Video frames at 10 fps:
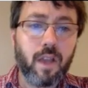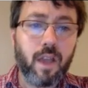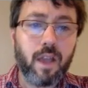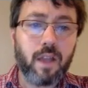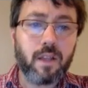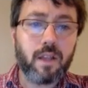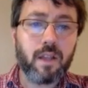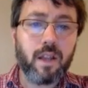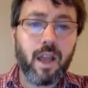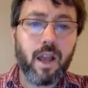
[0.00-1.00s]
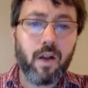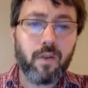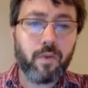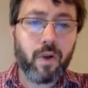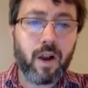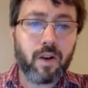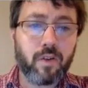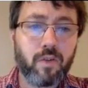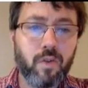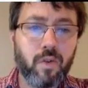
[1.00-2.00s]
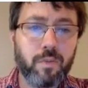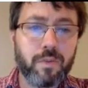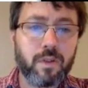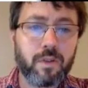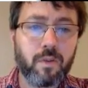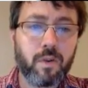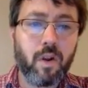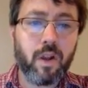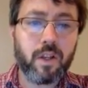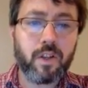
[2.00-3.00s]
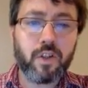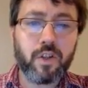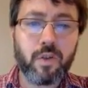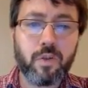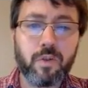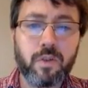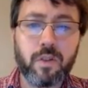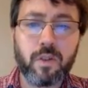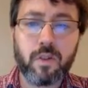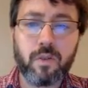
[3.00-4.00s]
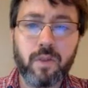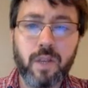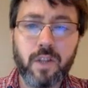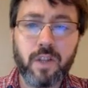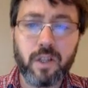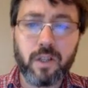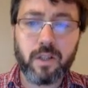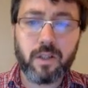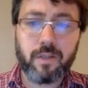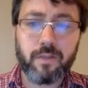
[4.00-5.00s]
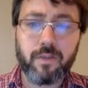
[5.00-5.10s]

And now for our groups, we're going to choose the regions.